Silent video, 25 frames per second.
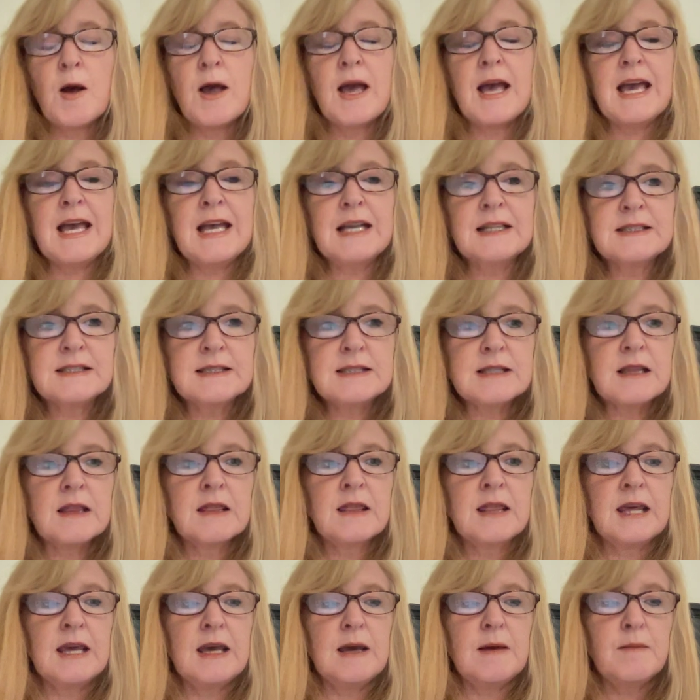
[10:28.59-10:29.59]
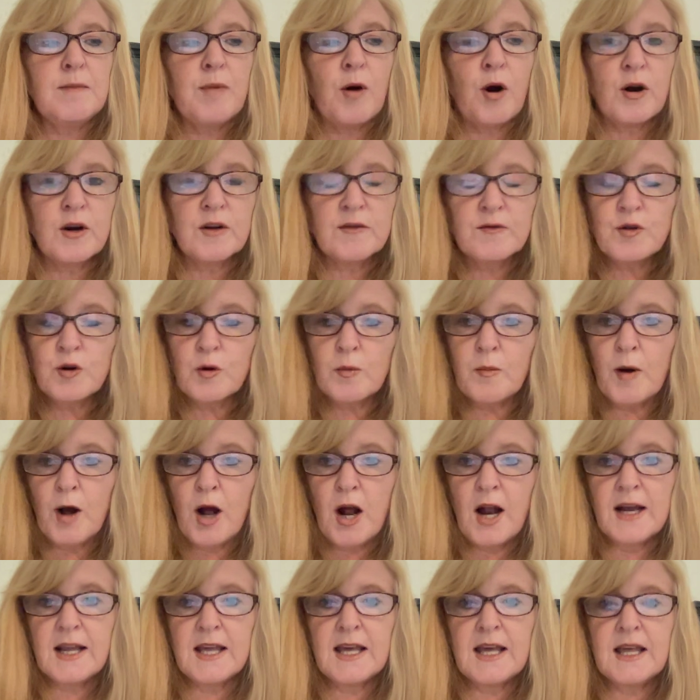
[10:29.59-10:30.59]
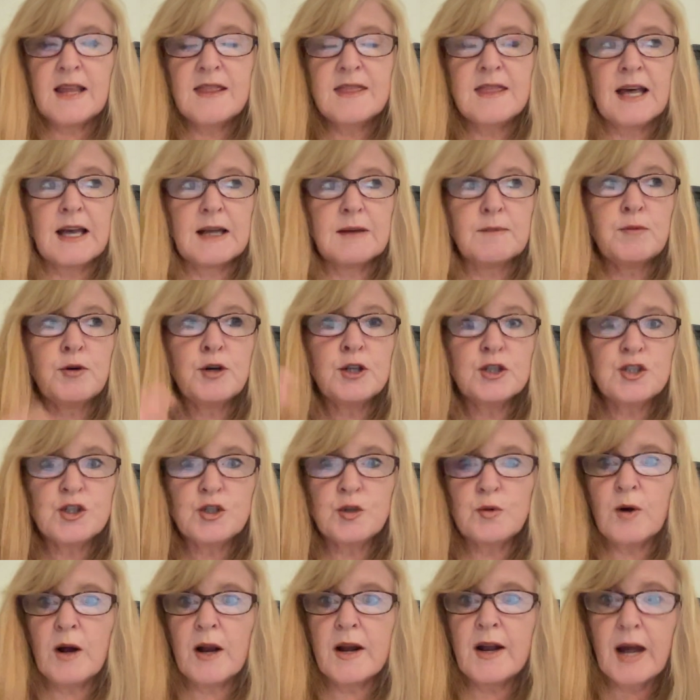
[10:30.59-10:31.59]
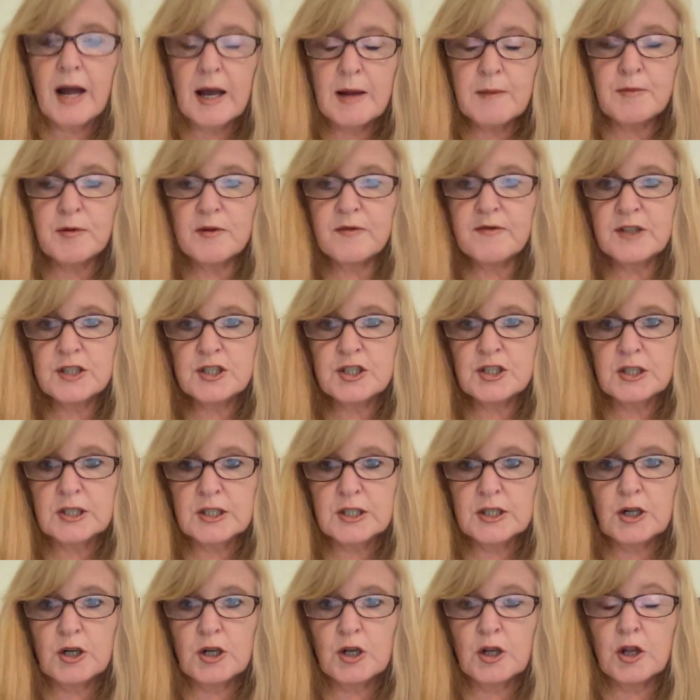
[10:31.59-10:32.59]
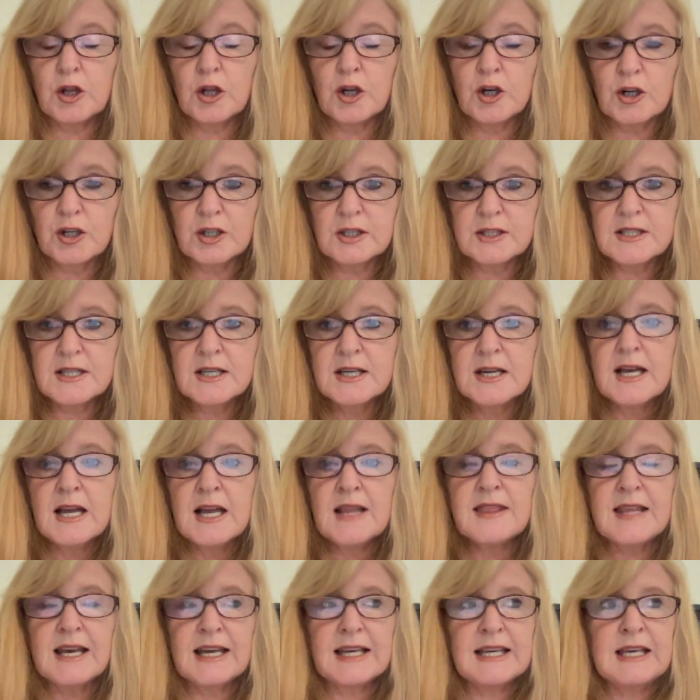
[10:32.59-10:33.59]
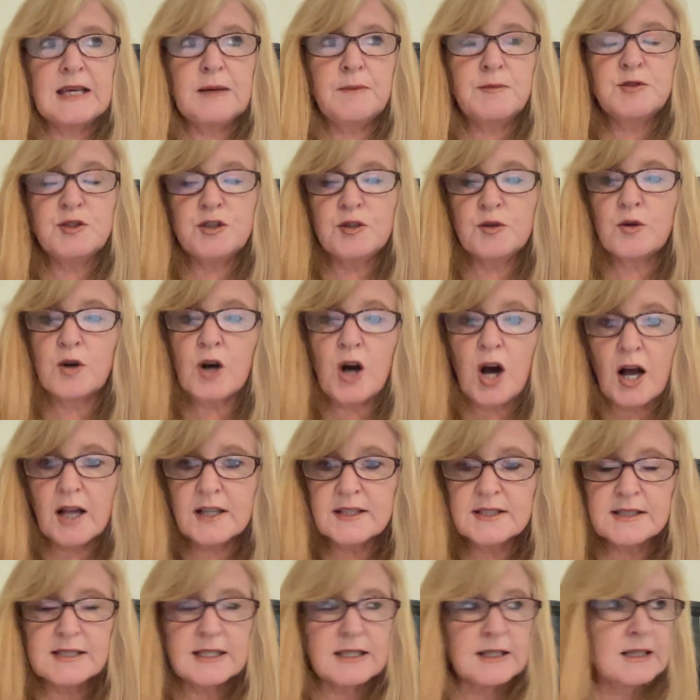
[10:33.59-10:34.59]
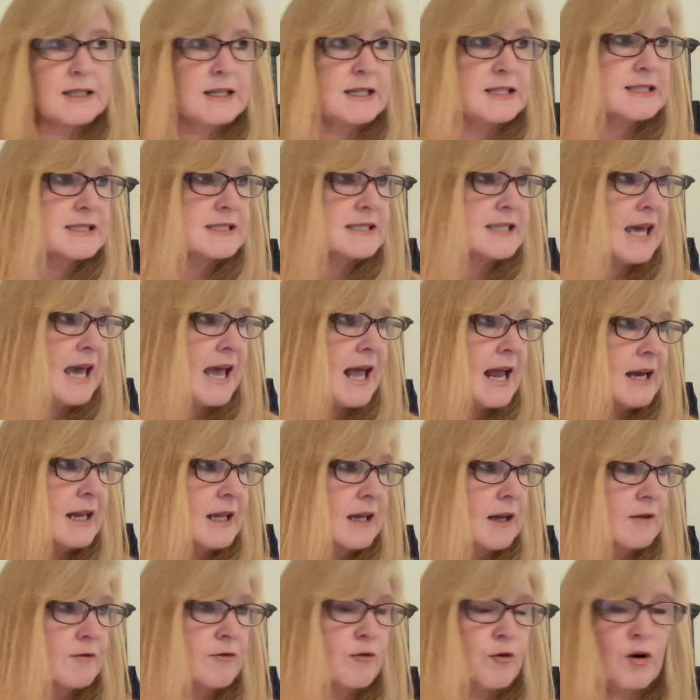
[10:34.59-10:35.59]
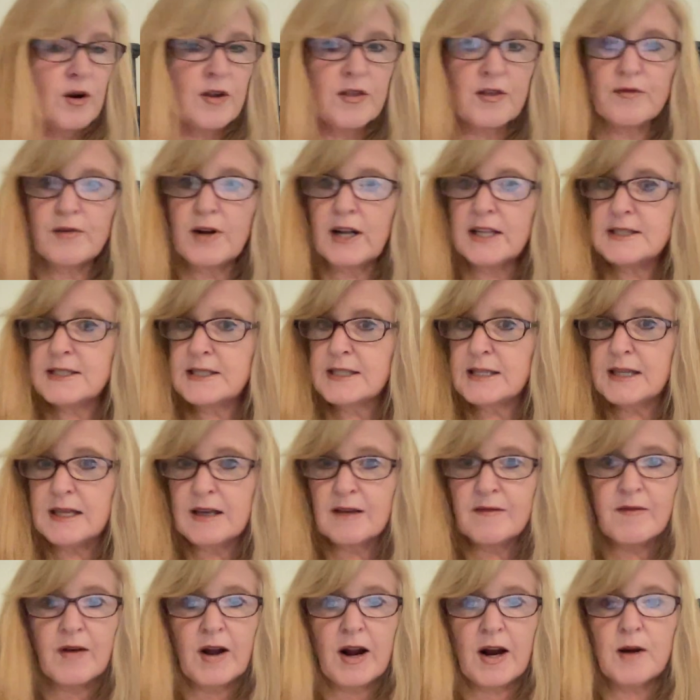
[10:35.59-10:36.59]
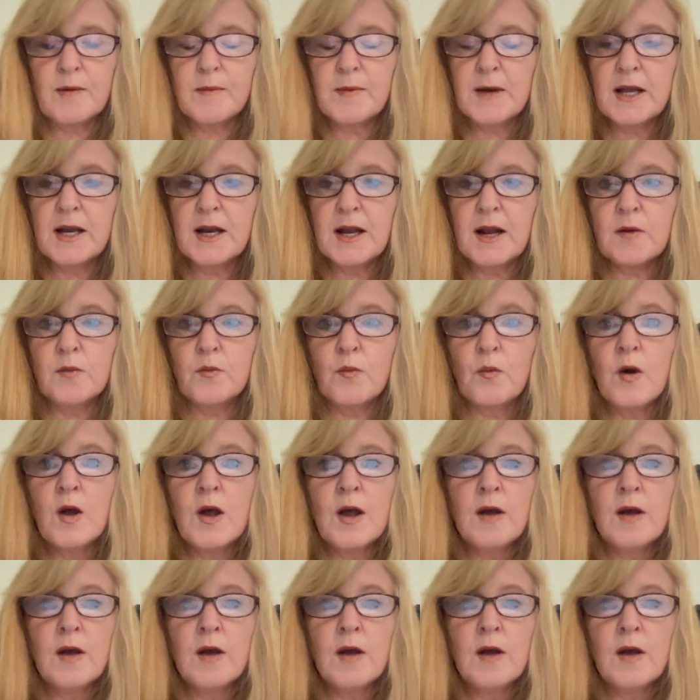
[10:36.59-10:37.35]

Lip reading: It's the part of your body that puts you on hypervigilant alert, that keeps you constantly scanning for threats to the environment and,